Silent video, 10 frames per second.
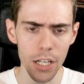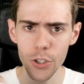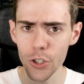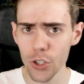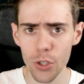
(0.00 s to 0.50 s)

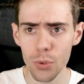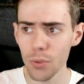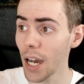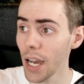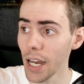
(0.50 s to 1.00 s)
shoot
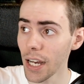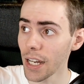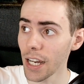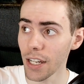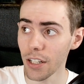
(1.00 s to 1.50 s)

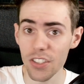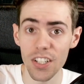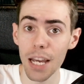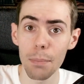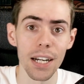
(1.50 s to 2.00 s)
a
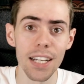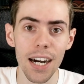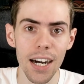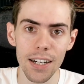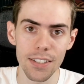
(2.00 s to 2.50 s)
sniper
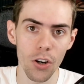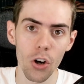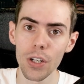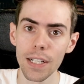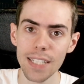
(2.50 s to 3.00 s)
guard
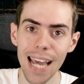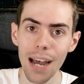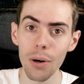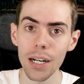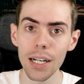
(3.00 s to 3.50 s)
on a
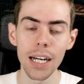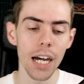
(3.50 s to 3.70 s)
tower.